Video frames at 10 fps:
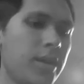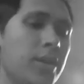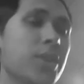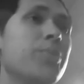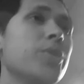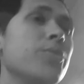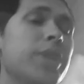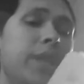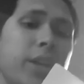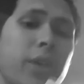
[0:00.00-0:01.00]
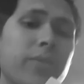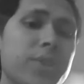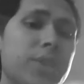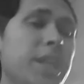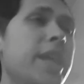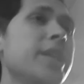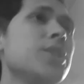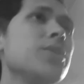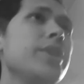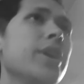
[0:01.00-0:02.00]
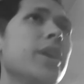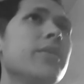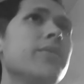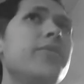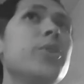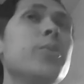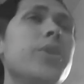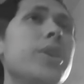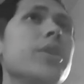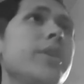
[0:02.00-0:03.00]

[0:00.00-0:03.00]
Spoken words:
This book really covers the history of film theory